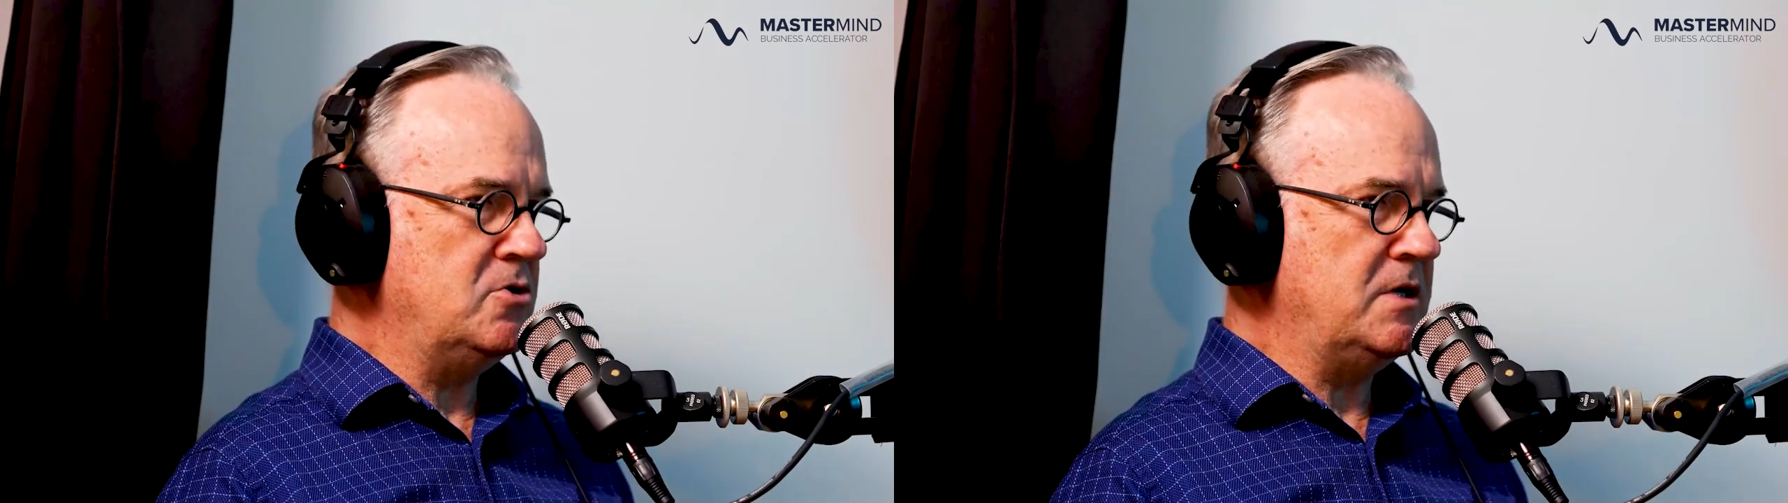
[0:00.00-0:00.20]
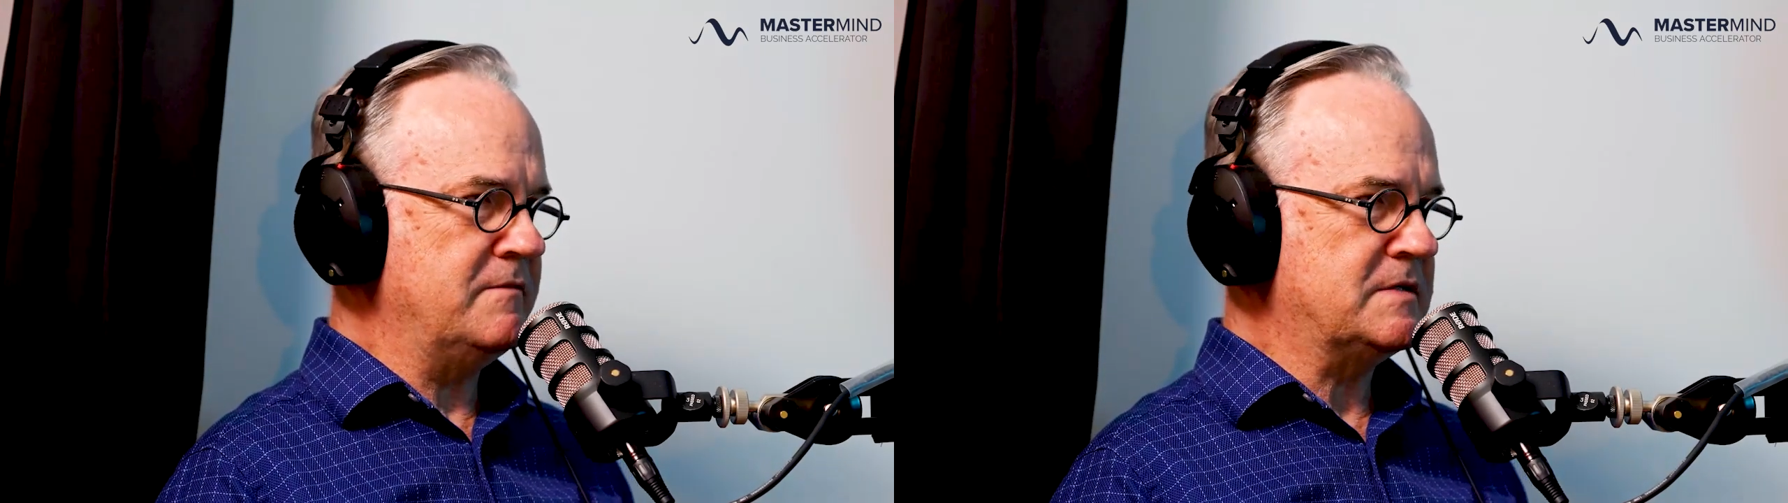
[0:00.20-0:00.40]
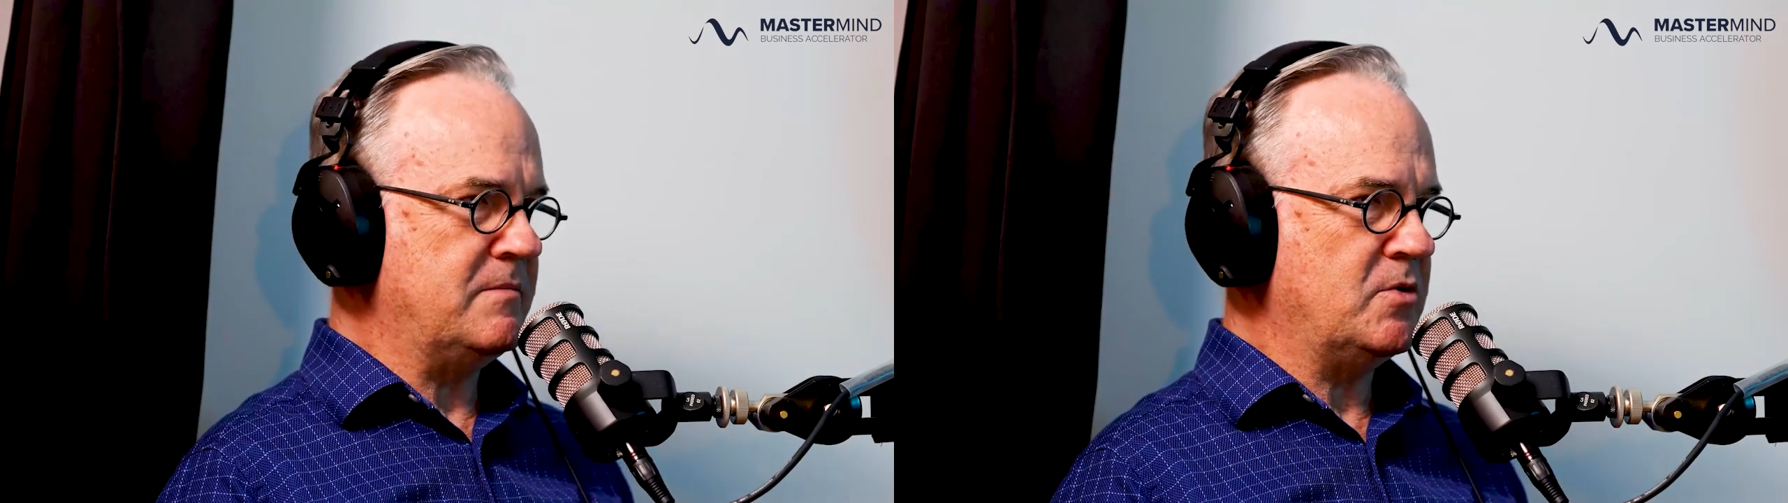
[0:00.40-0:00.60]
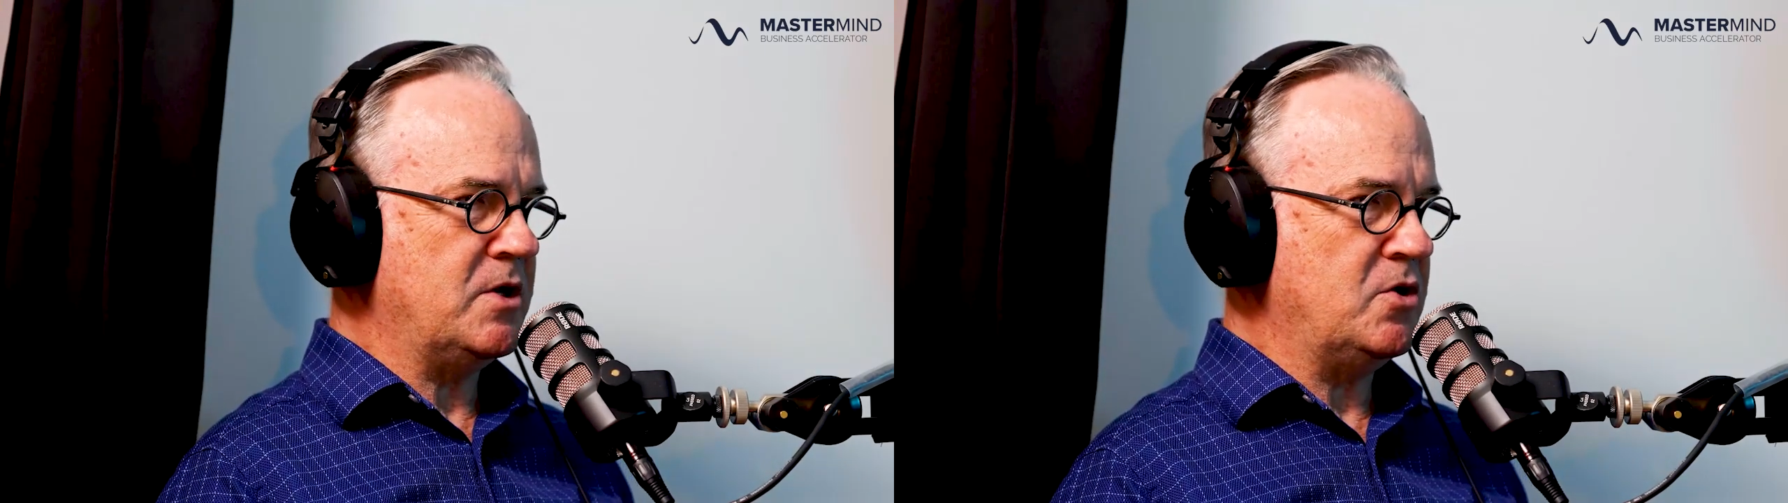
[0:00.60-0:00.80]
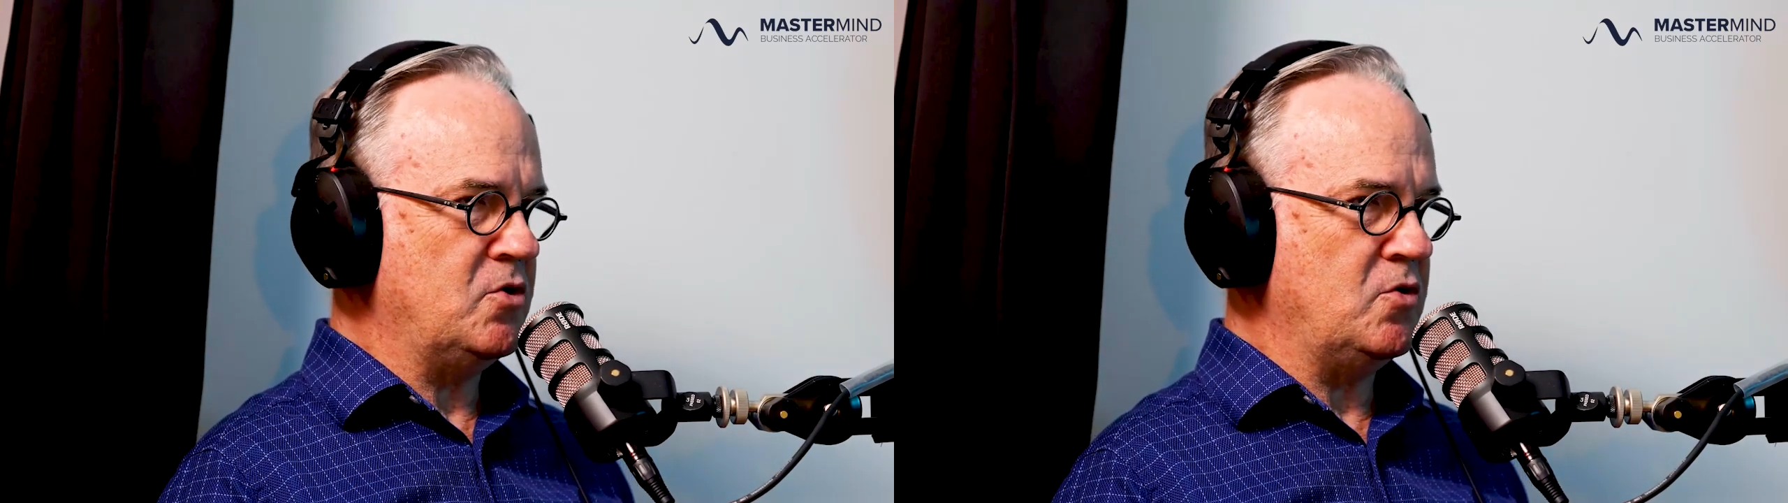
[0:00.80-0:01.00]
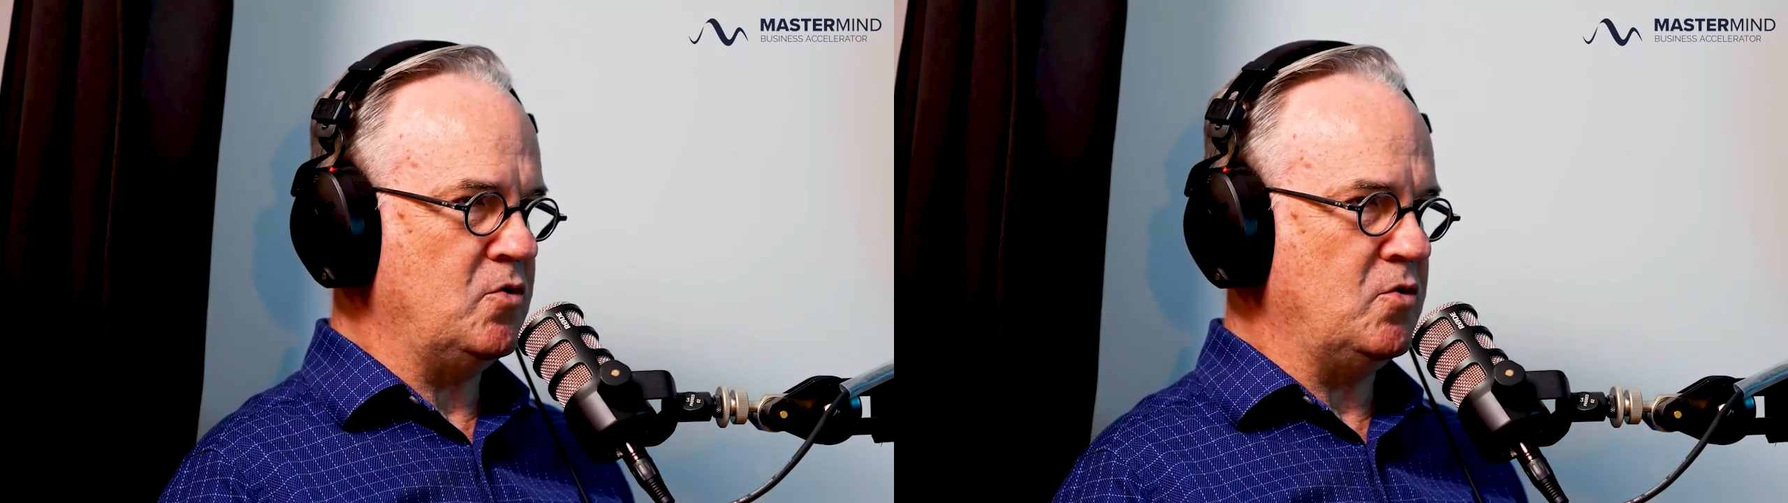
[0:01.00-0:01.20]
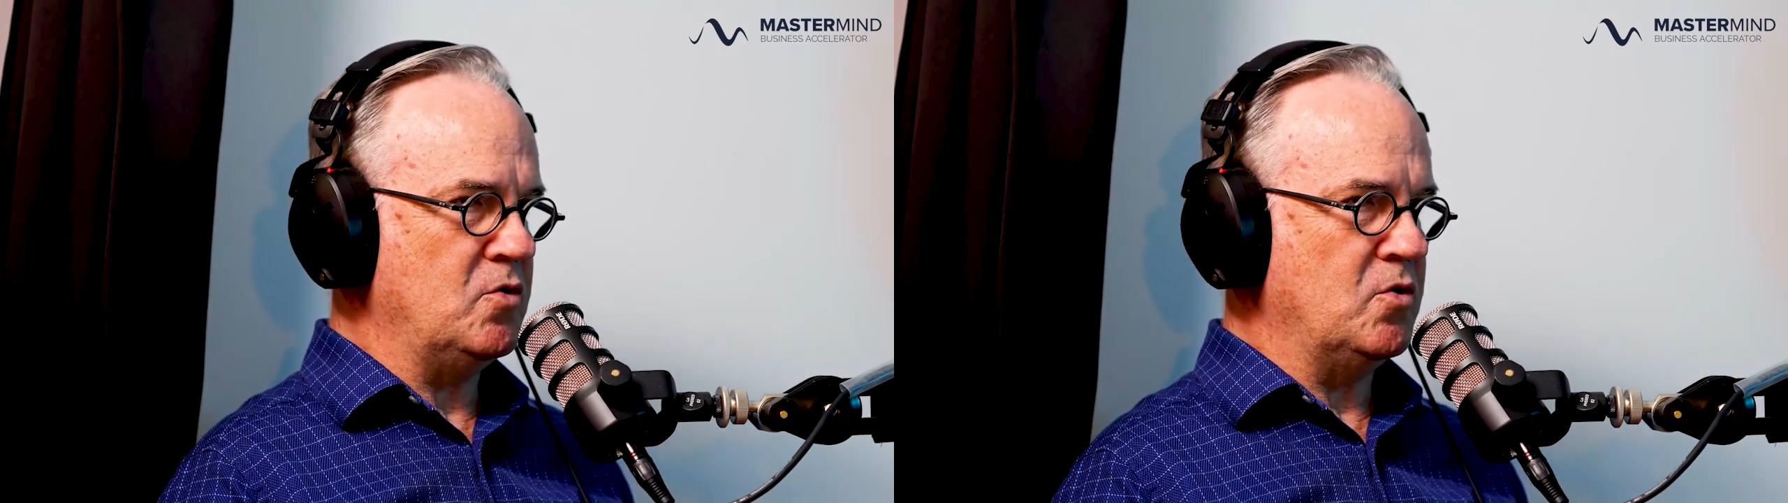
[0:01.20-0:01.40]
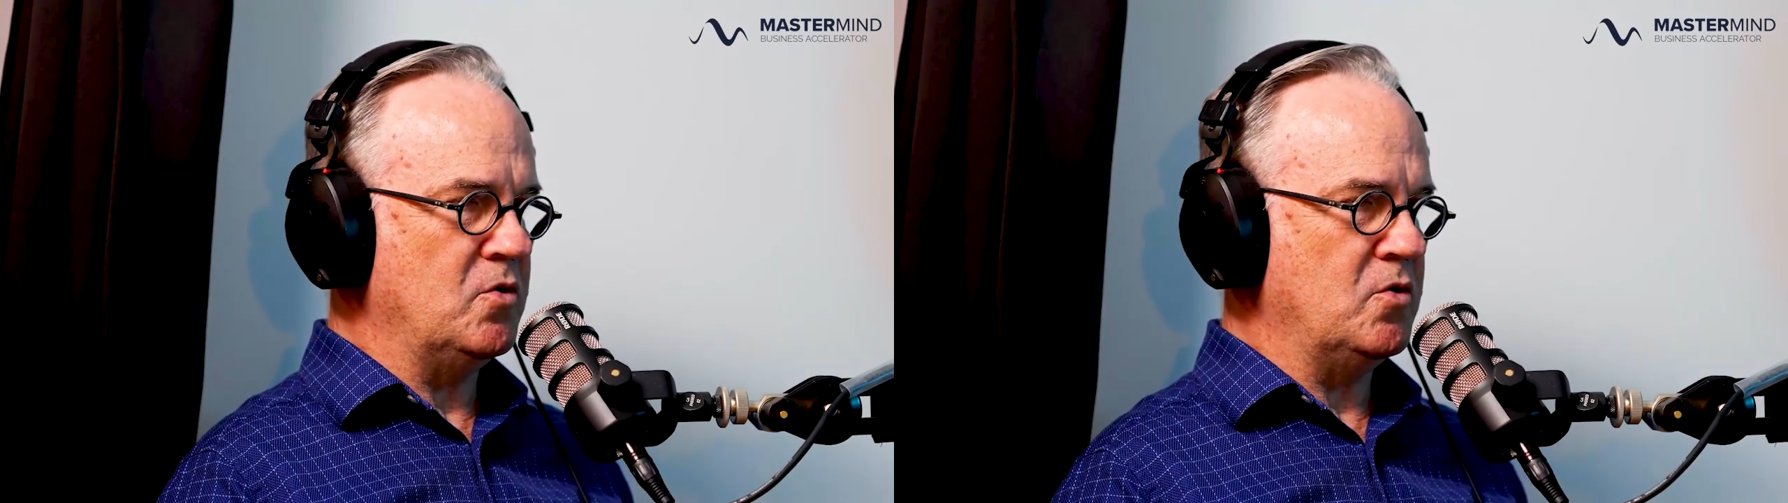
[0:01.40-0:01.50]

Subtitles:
you give somebody who,